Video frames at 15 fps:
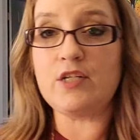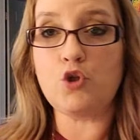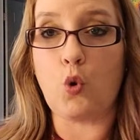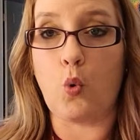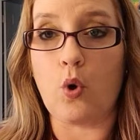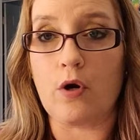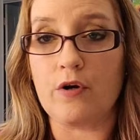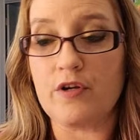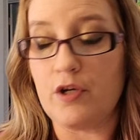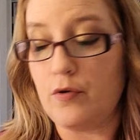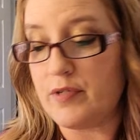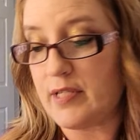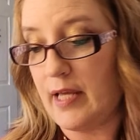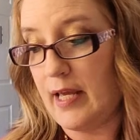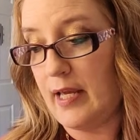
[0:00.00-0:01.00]
my door
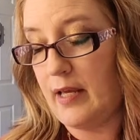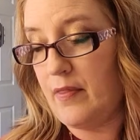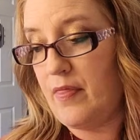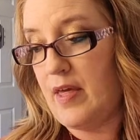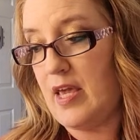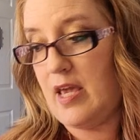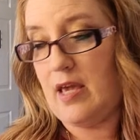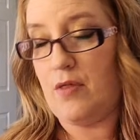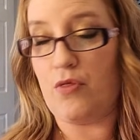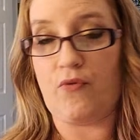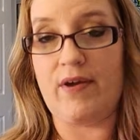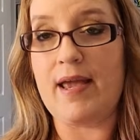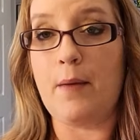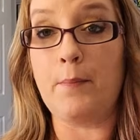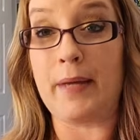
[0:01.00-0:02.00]
using the
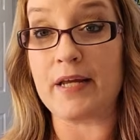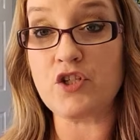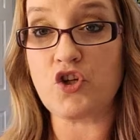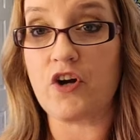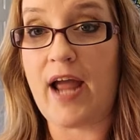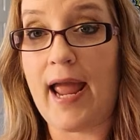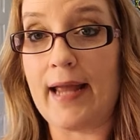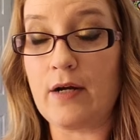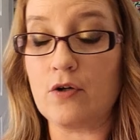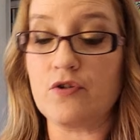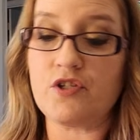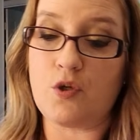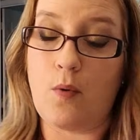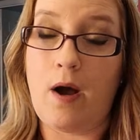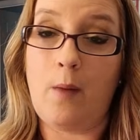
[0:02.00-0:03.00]
3M picture
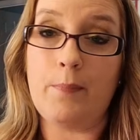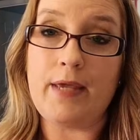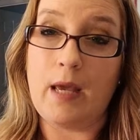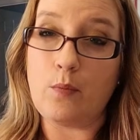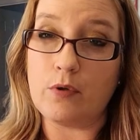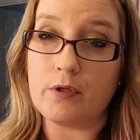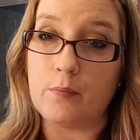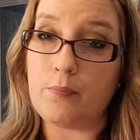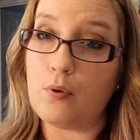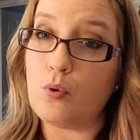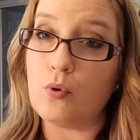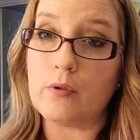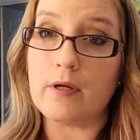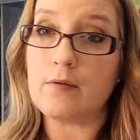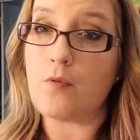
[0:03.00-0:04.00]
hangers. So I'll be able to
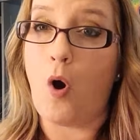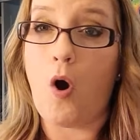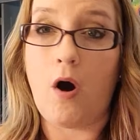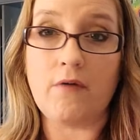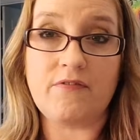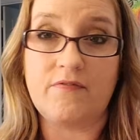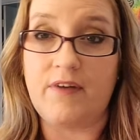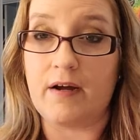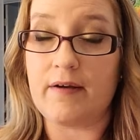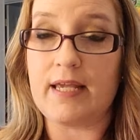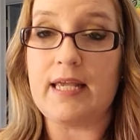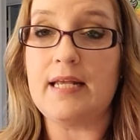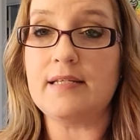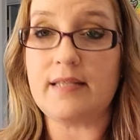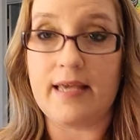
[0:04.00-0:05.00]
pull it off
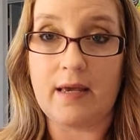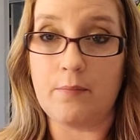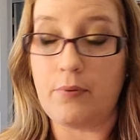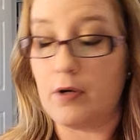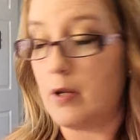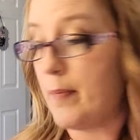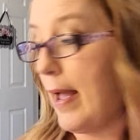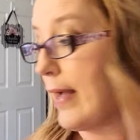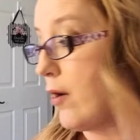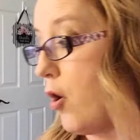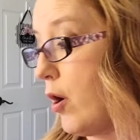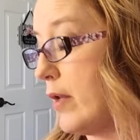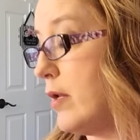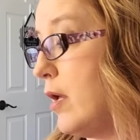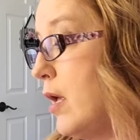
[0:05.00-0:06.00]
very easy and put it back
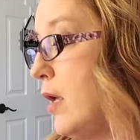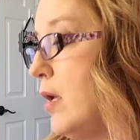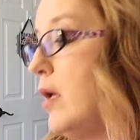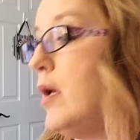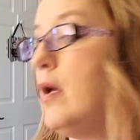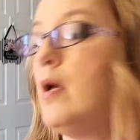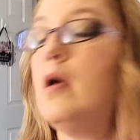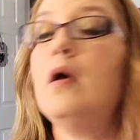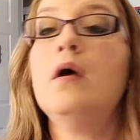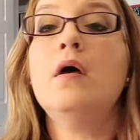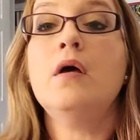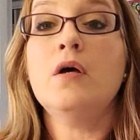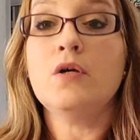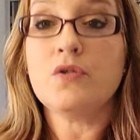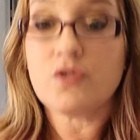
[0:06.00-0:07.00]
on.
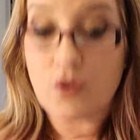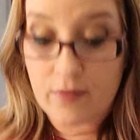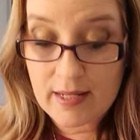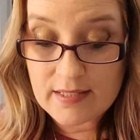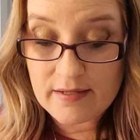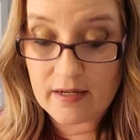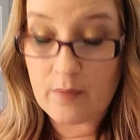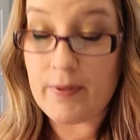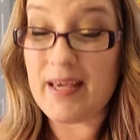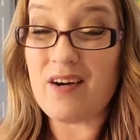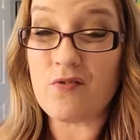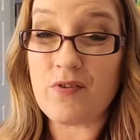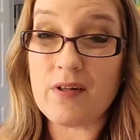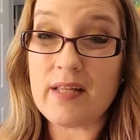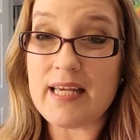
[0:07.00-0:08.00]
So that's going to
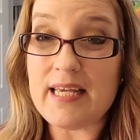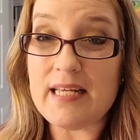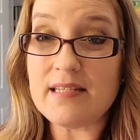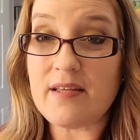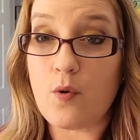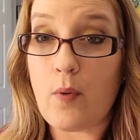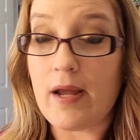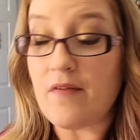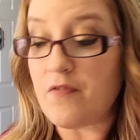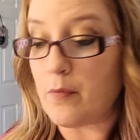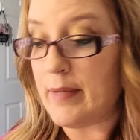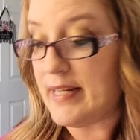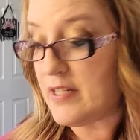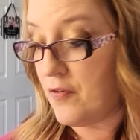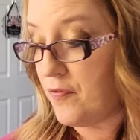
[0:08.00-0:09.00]
be a really easy way
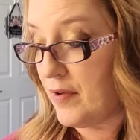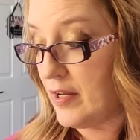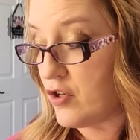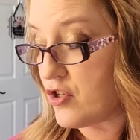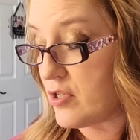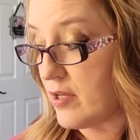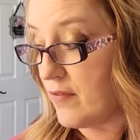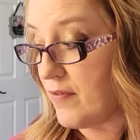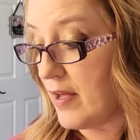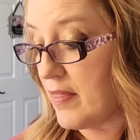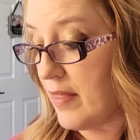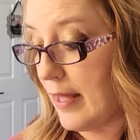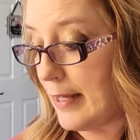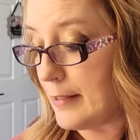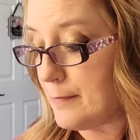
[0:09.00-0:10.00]
for me to finish stuff,
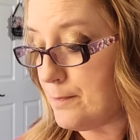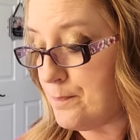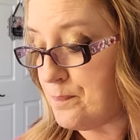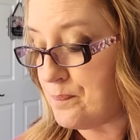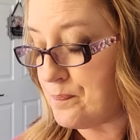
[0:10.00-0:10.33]
I think.